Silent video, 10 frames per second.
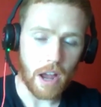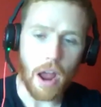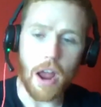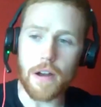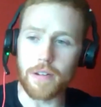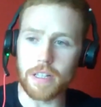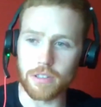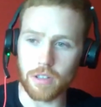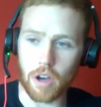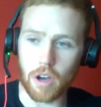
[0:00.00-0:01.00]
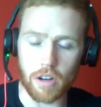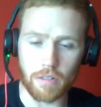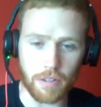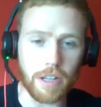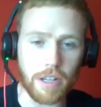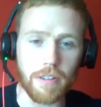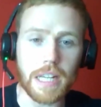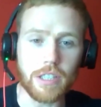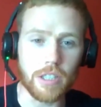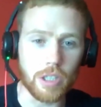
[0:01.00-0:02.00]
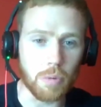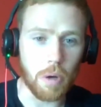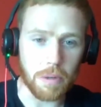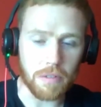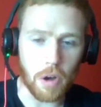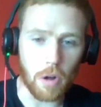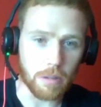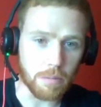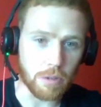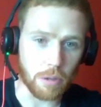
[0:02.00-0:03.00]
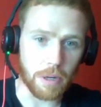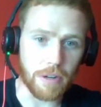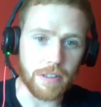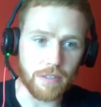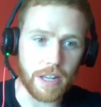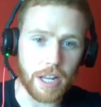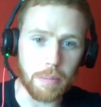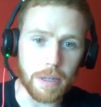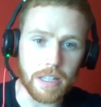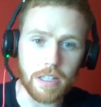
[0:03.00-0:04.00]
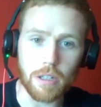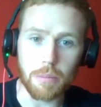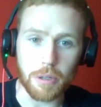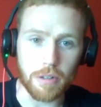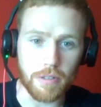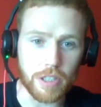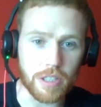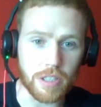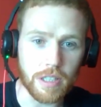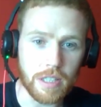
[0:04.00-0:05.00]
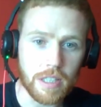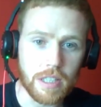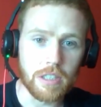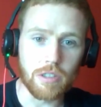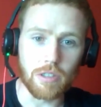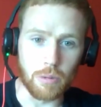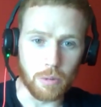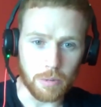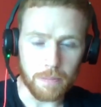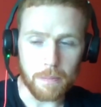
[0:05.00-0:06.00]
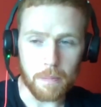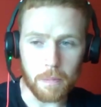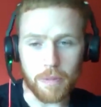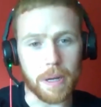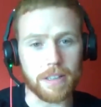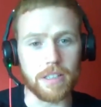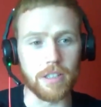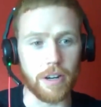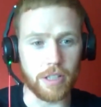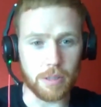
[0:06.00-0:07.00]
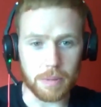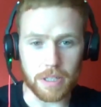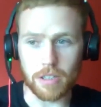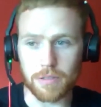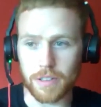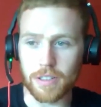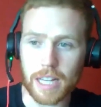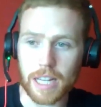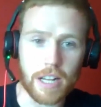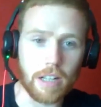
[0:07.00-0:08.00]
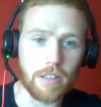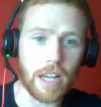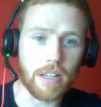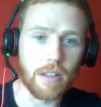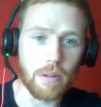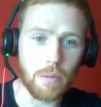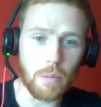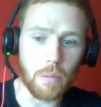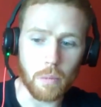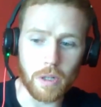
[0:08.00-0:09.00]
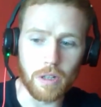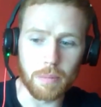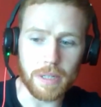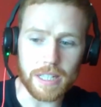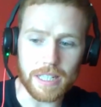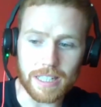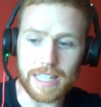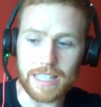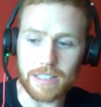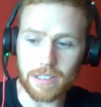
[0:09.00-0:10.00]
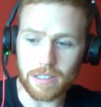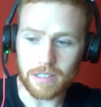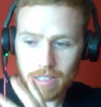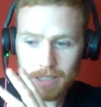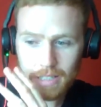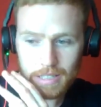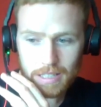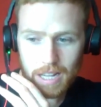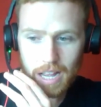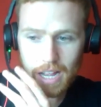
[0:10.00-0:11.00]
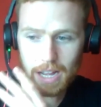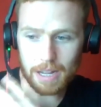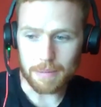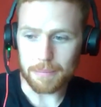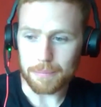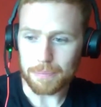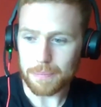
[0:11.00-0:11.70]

areas of innovation is what we've called them. So areas of NLP, computer vision. So we've picked these areas because fintech and health tech will be least um,